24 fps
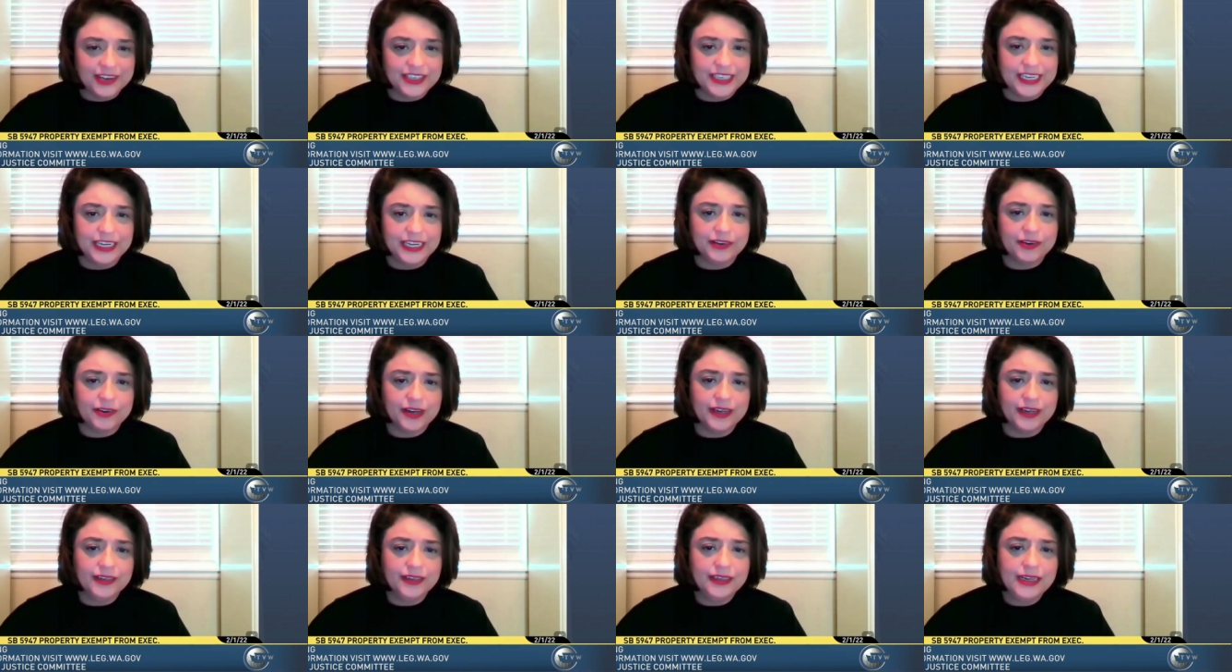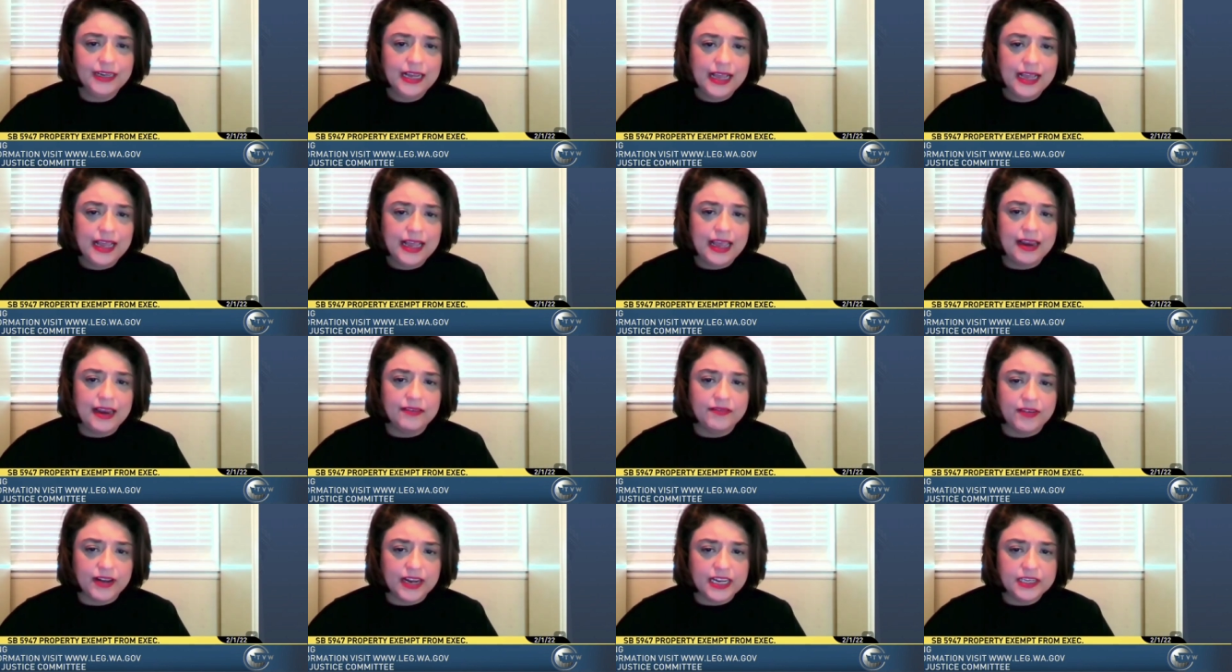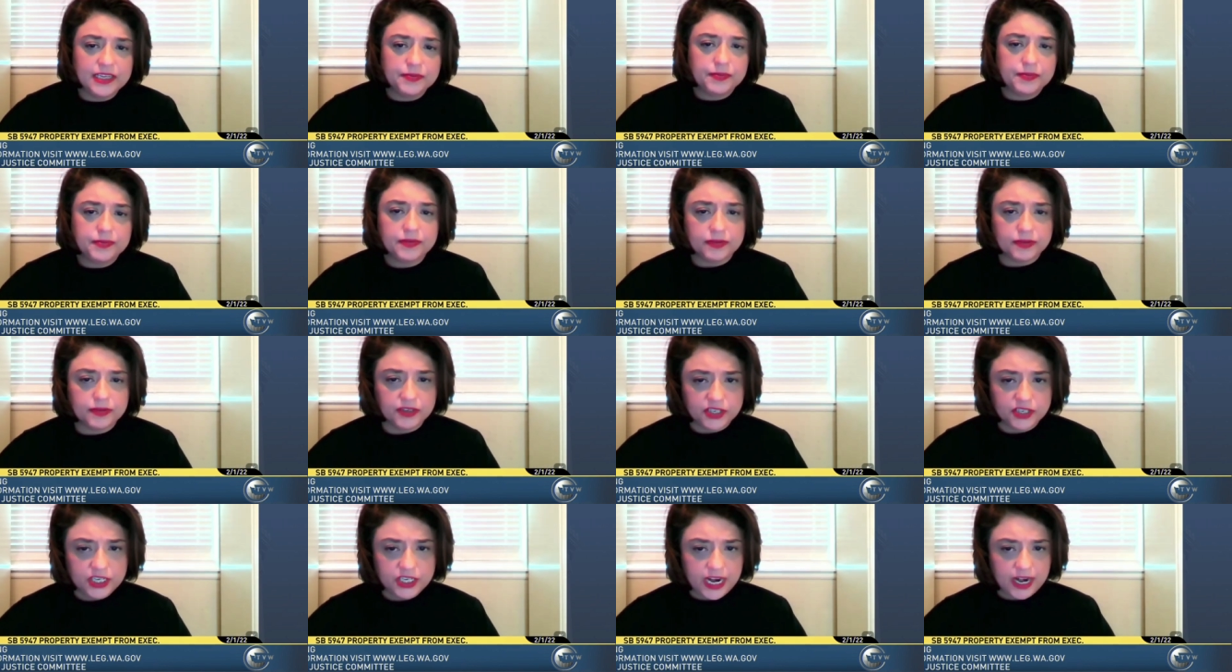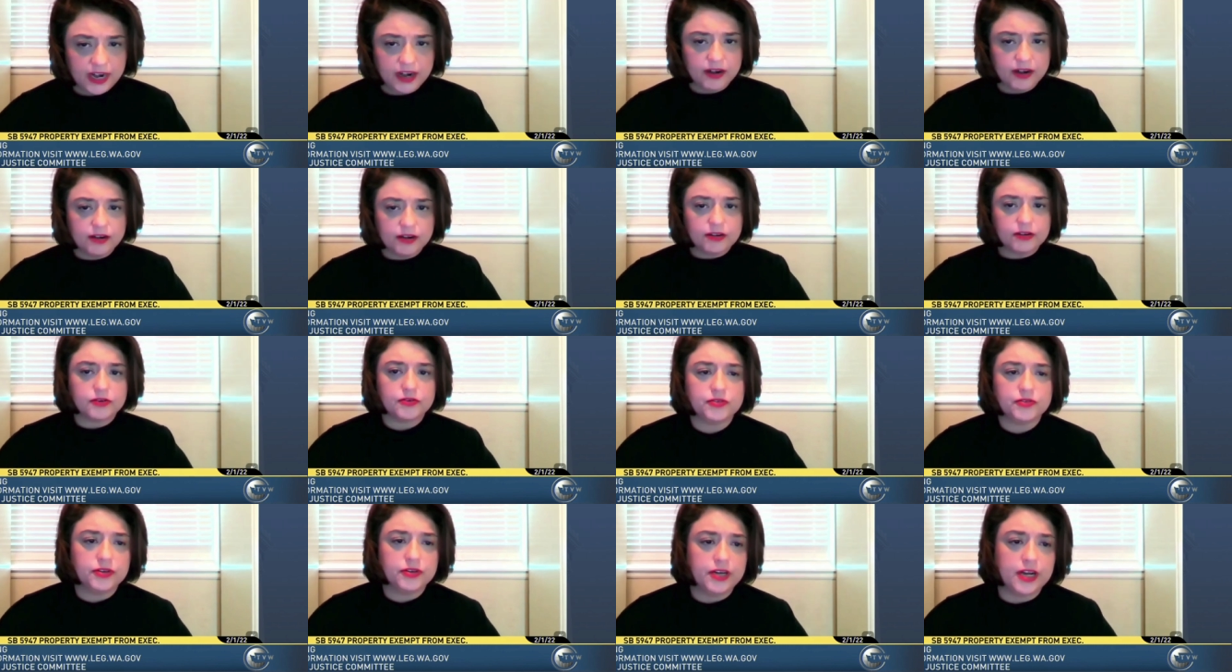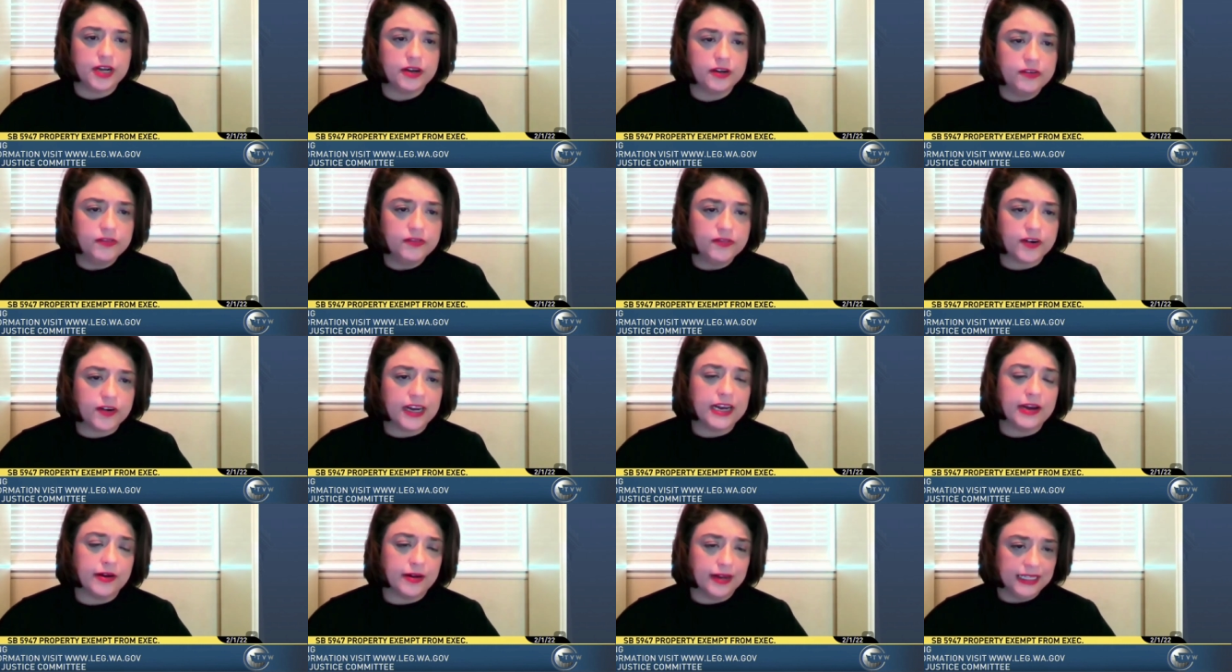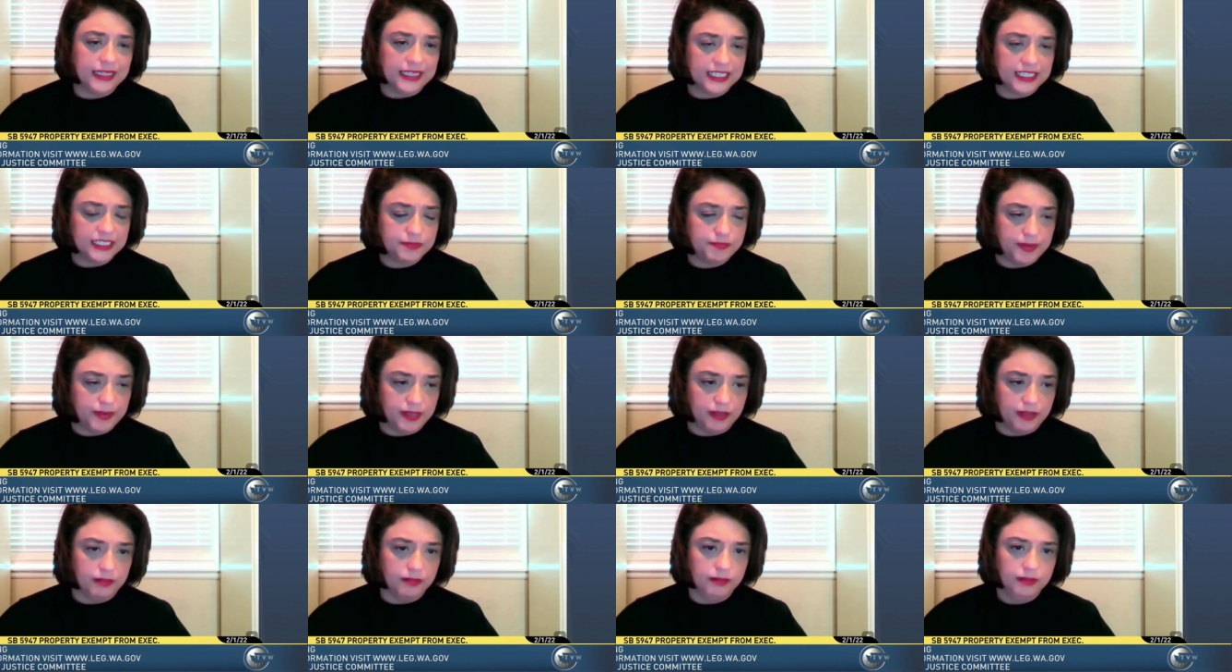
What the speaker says: Gingras and Vice Chair Trudeau for hearing this bill.